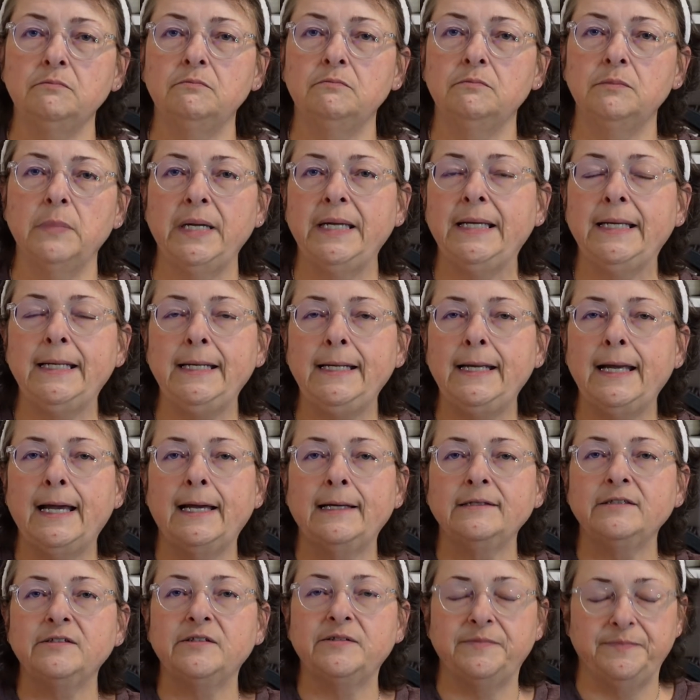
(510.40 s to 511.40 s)
My kitty
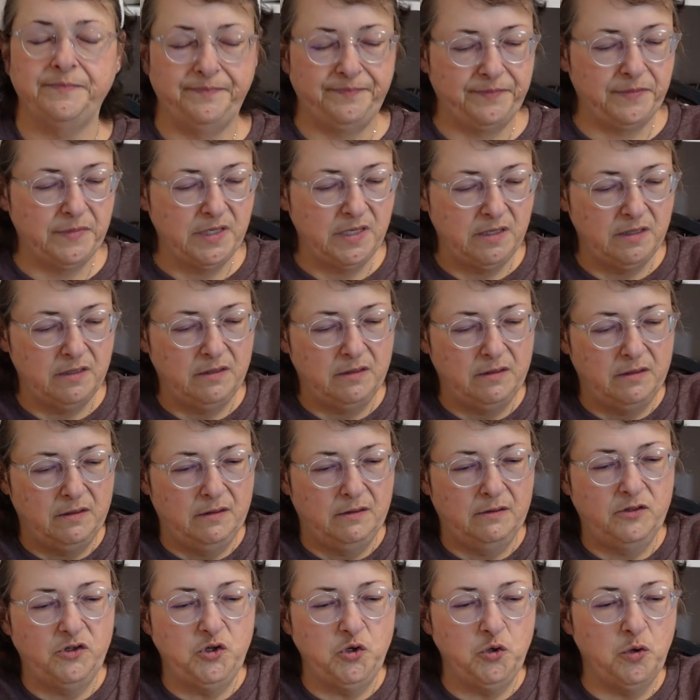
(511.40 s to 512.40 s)
cats,
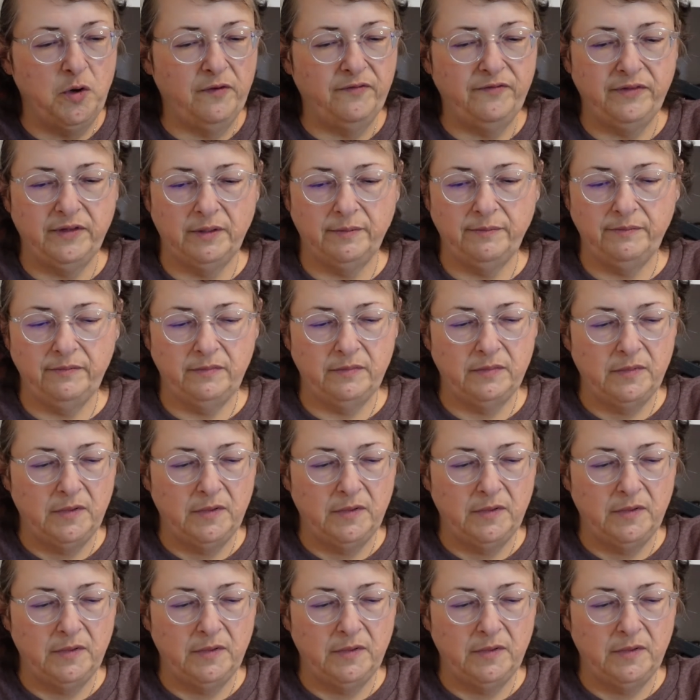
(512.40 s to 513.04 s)
two of them,